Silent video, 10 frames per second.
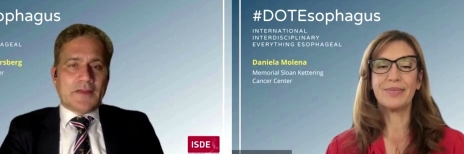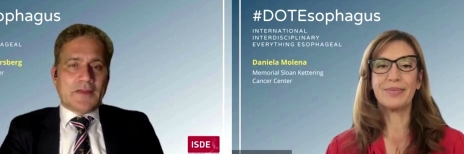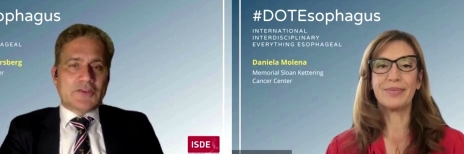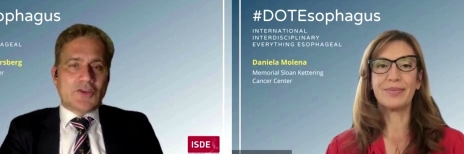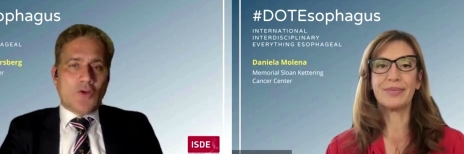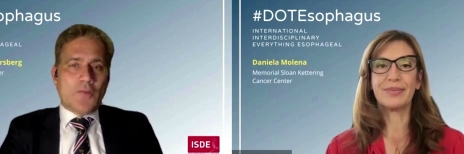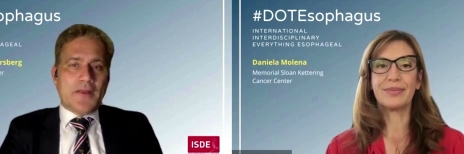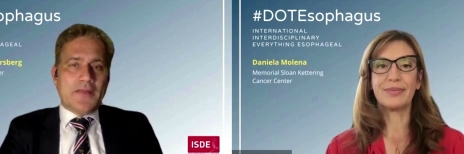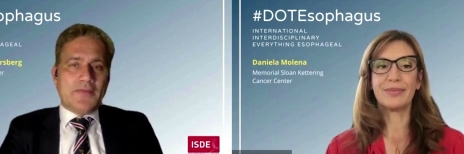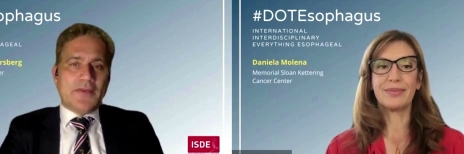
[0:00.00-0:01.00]
Speaker 1: There are so
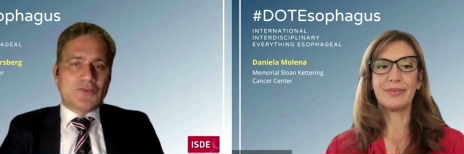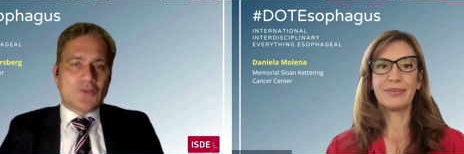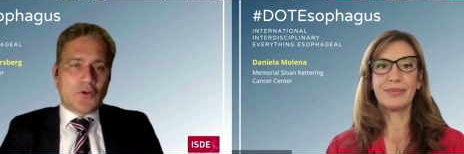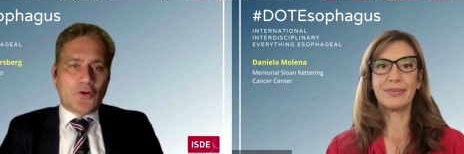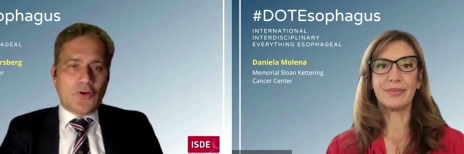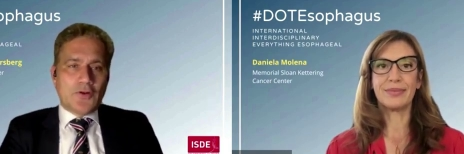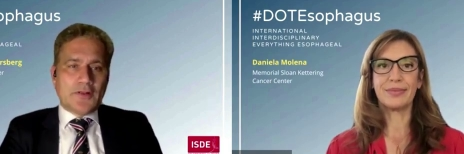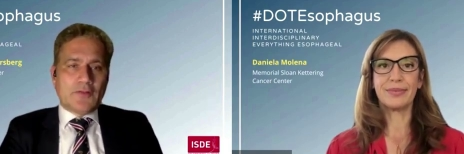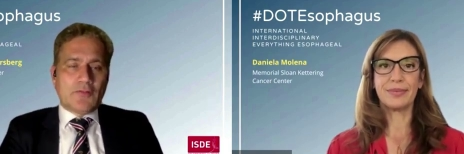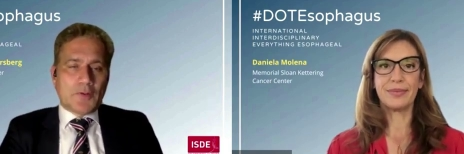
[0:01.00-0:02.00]
many things to learn in
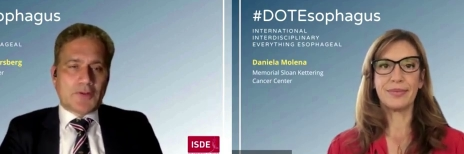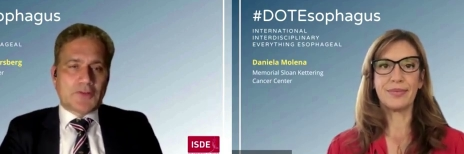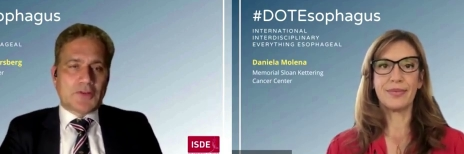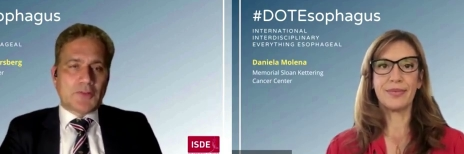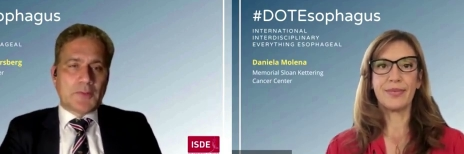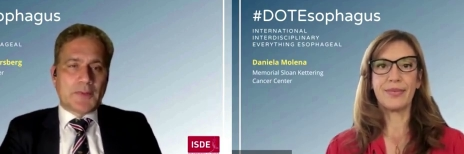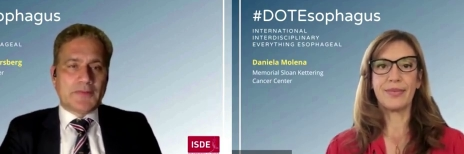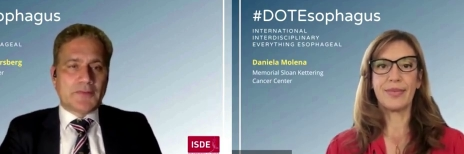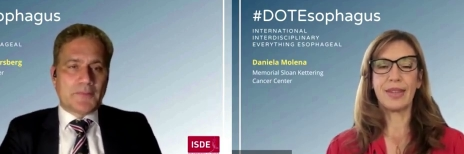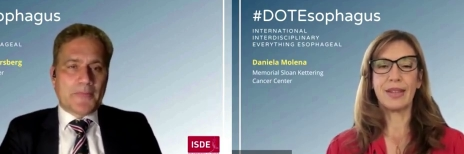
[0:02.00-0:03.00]
the robotic supplement,